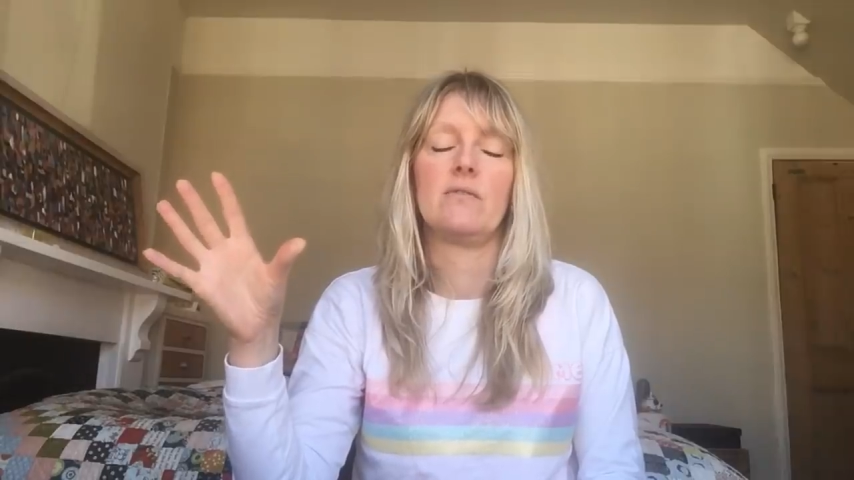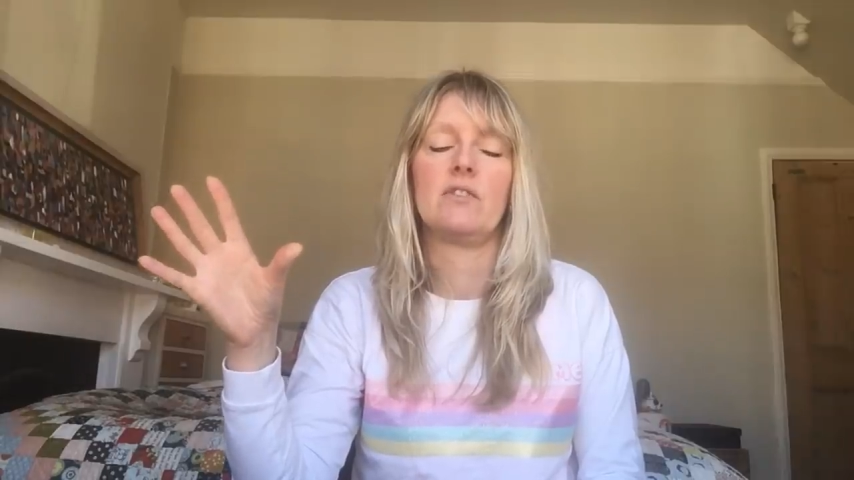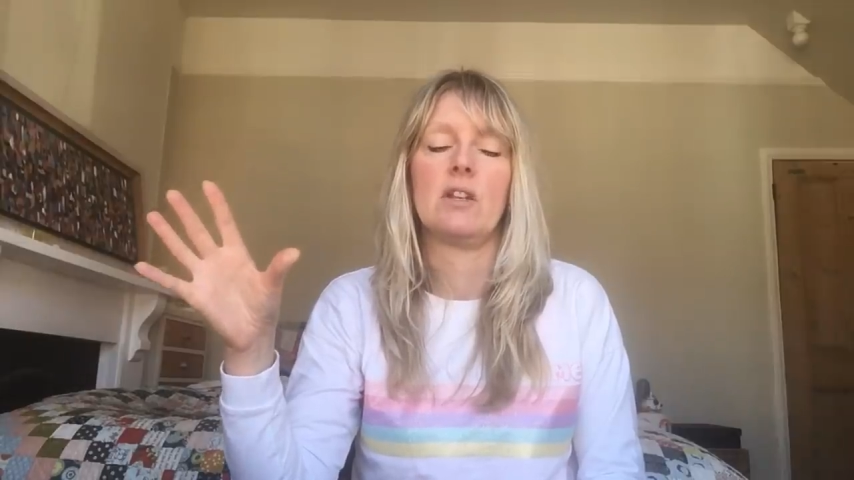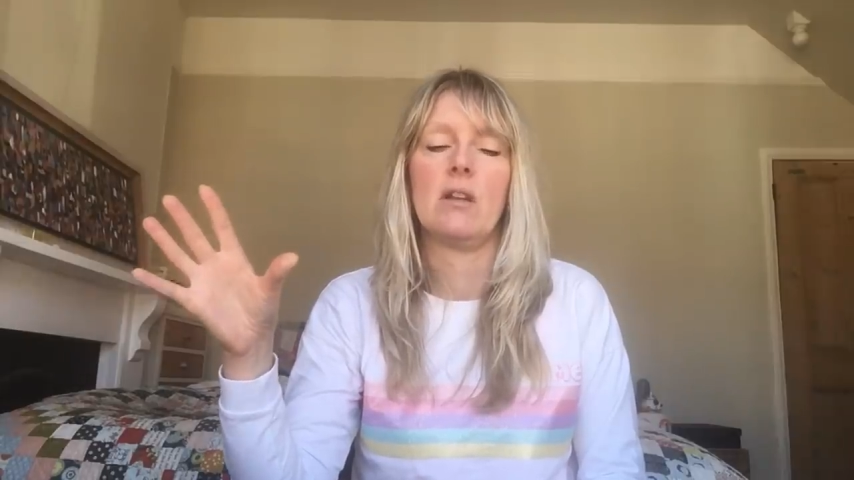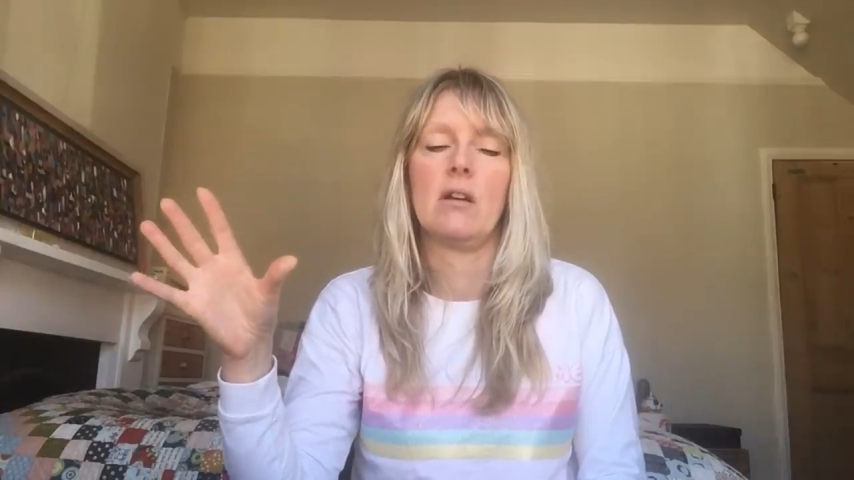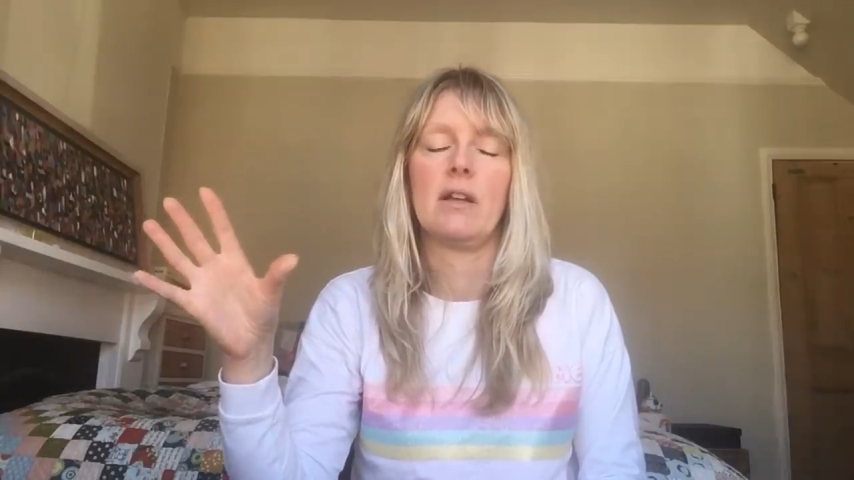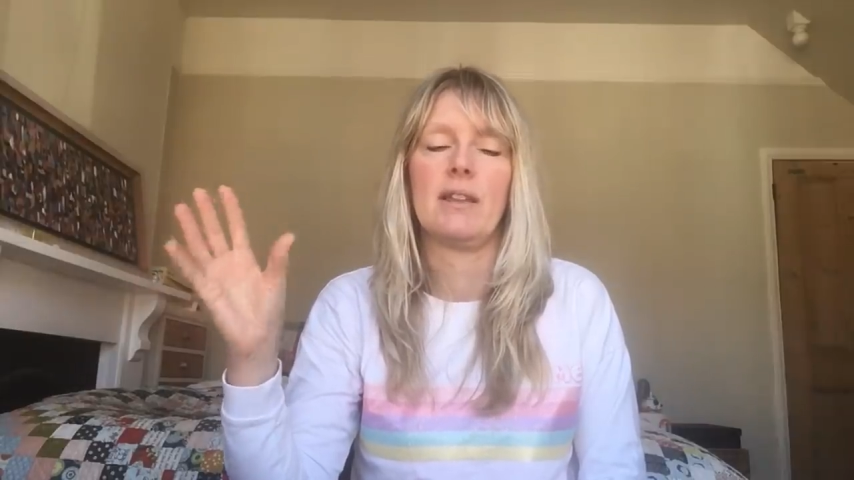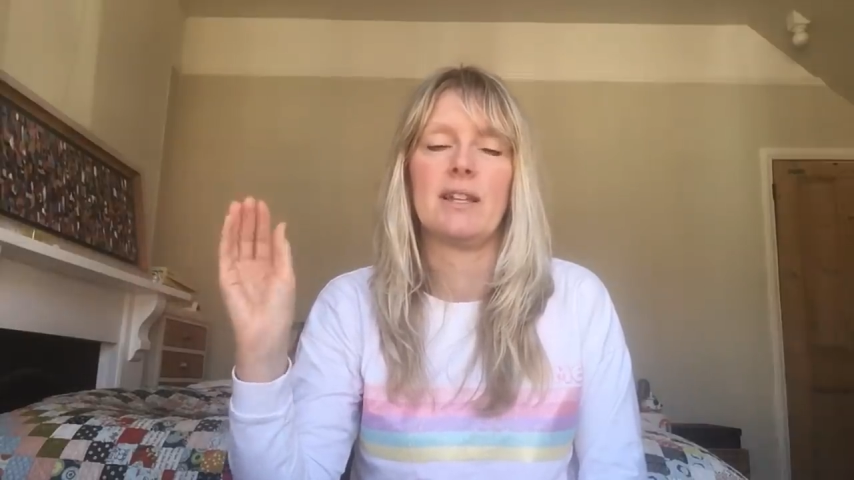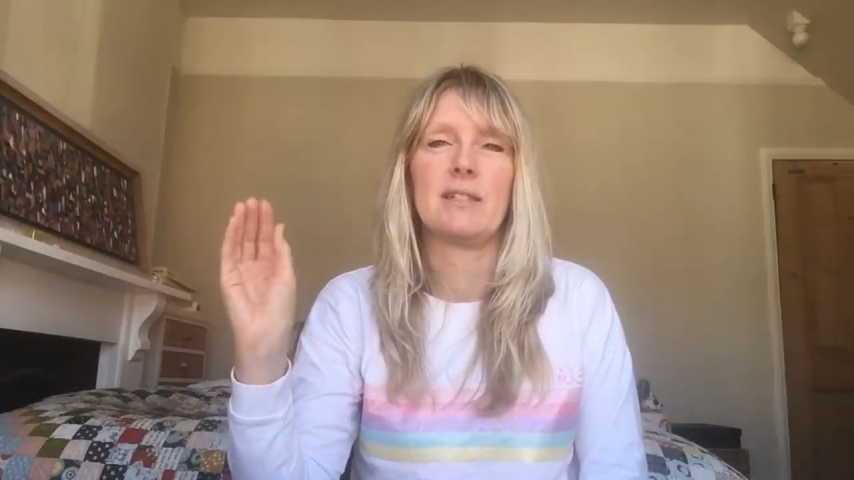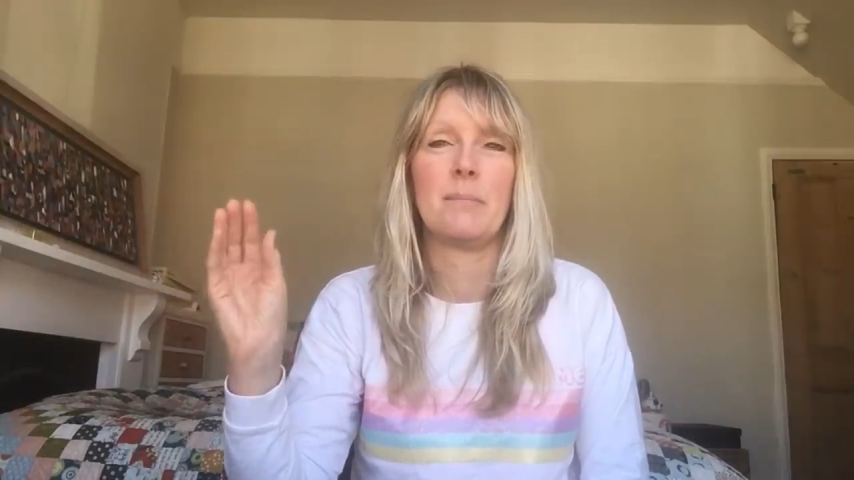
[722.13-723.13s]
of
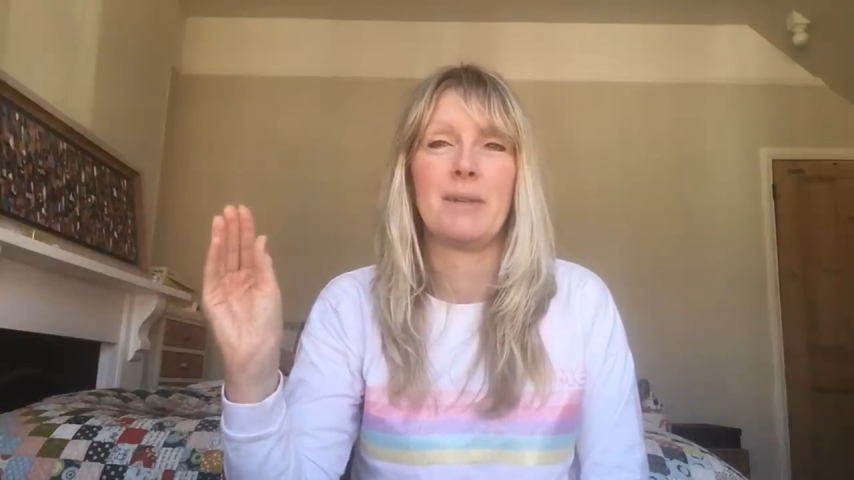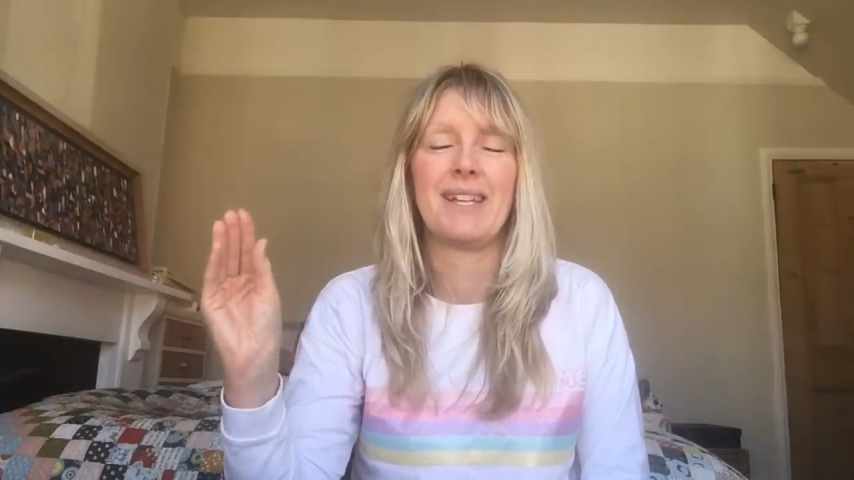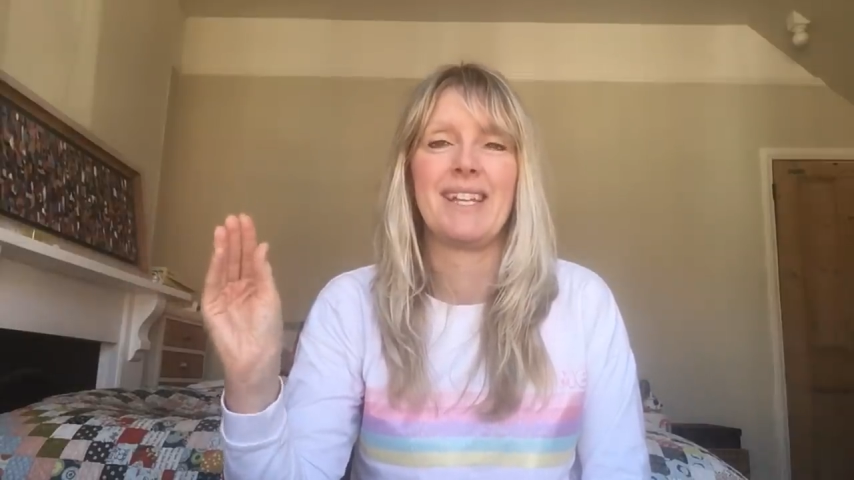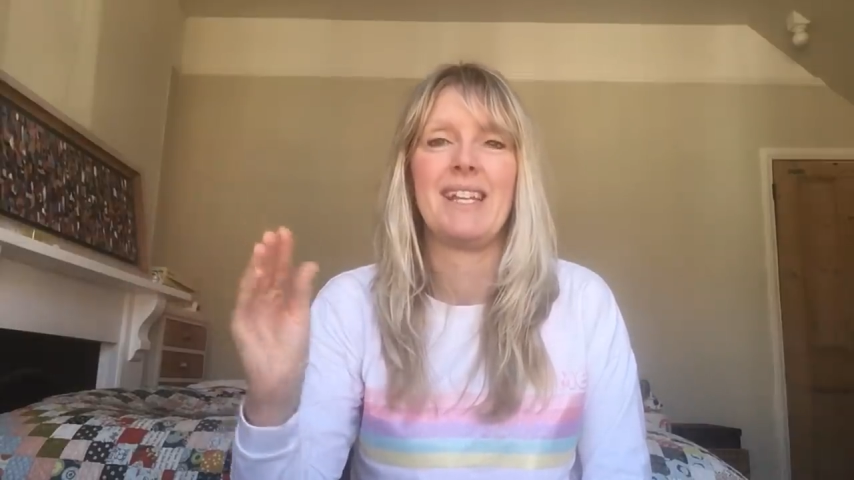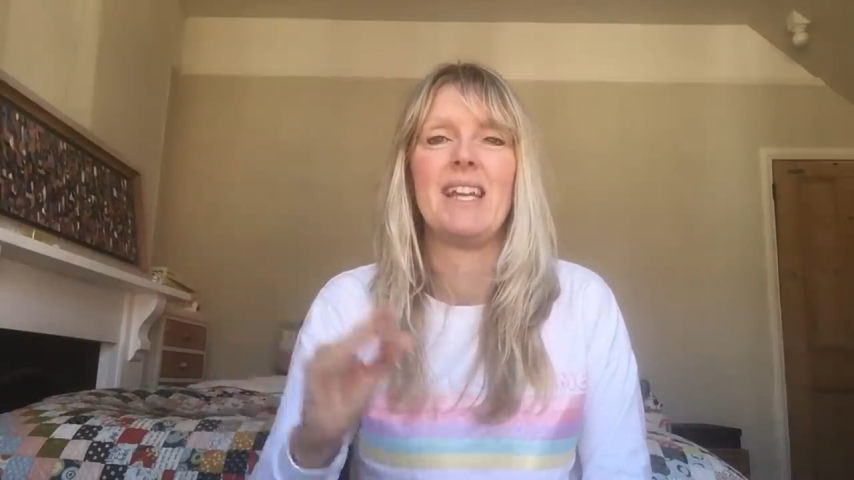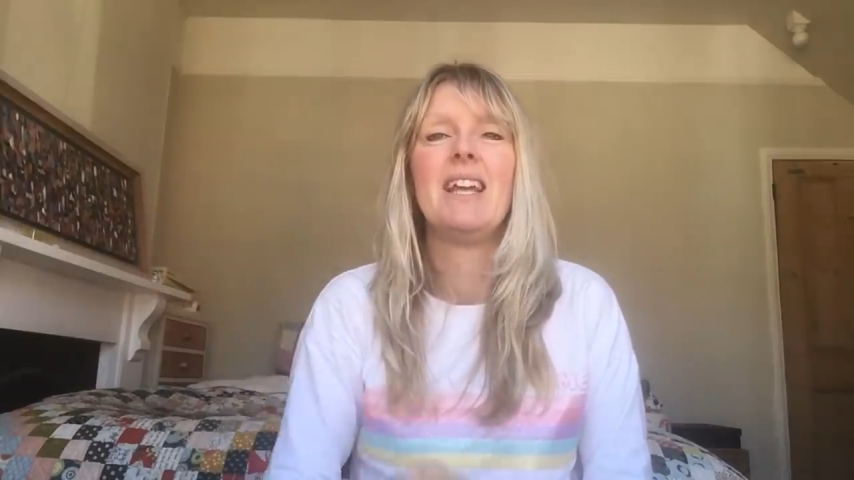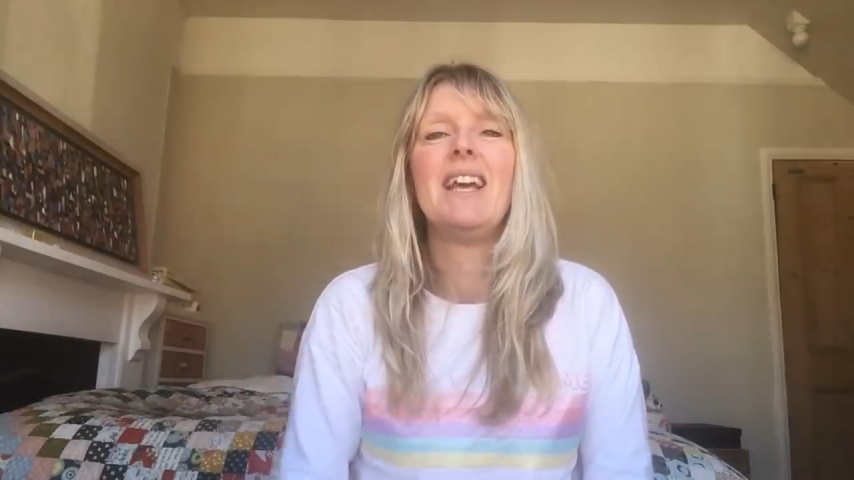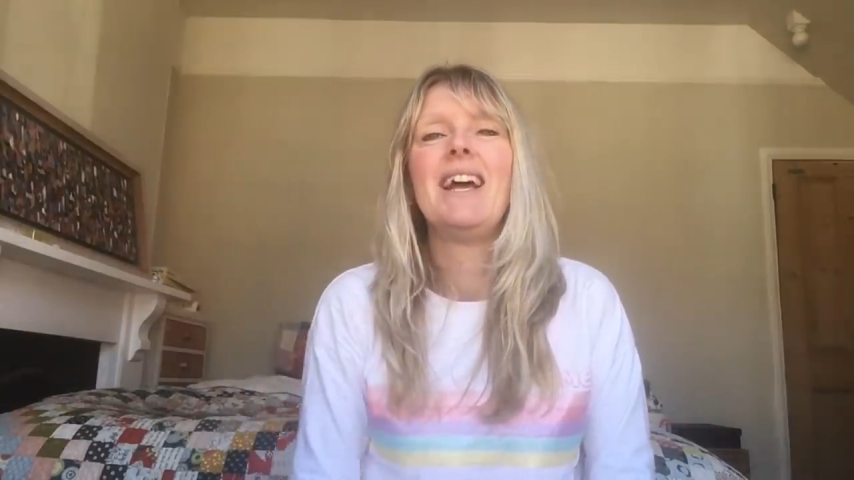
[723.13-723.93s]
July. That's a biggie.